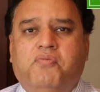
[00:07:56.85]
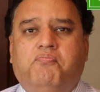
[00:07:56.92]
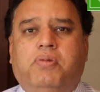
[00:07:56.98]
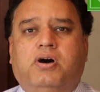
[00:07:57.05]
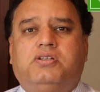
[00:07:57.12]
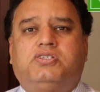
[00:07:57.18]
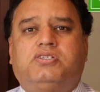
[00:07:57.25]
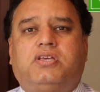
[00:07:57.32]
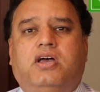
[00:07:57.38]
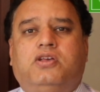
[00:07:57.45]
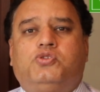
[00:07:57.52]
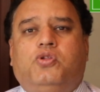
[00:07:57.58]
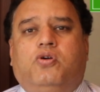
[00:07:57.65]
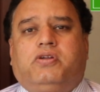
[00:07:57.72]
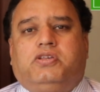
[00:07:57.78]
but
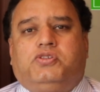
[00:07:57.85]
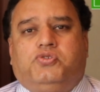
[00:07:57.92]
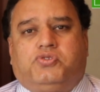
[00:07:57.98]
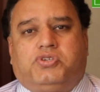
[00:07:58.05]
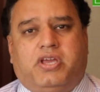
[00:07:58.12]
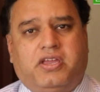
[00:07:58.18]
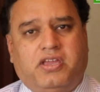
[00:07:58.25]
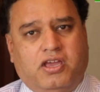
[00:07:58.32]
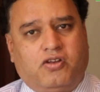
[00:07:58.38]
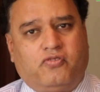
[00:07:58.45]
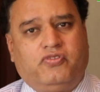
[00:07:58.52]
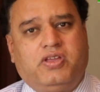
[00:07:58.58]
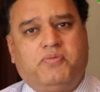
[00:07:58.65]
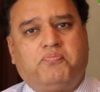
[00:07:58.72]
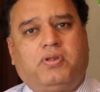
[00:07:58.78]
as long as you take care
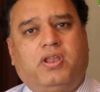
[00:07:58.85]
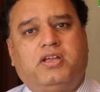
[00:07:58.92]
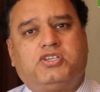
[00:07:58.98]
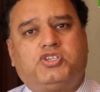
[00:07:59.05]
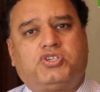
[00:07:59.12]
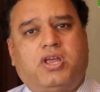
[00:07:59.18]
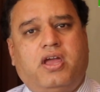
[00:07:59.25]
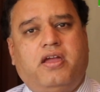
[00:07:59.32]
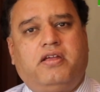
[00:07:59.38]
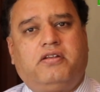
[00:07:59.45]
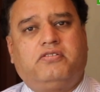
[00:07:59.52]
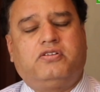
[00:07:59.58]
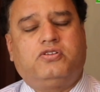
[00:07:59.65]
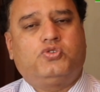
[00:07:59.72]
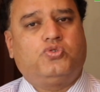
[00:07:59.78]
of the implants
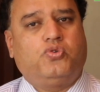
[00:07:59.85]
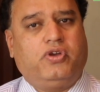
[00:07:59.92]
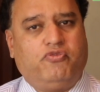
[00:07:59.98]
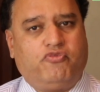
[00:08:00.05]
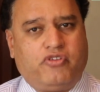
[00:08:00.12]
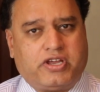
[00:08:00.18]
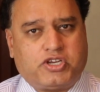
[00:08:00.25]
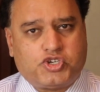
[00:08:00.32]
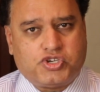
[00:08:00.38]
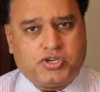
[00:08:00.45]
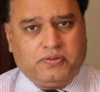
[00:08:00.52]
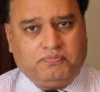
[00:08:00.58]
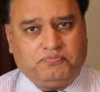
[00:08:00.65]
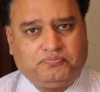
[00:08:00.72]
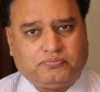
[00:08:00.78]
and there is no
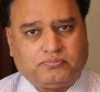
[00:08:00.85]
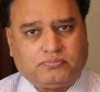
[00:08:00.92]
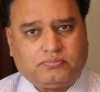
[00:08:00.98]
infection,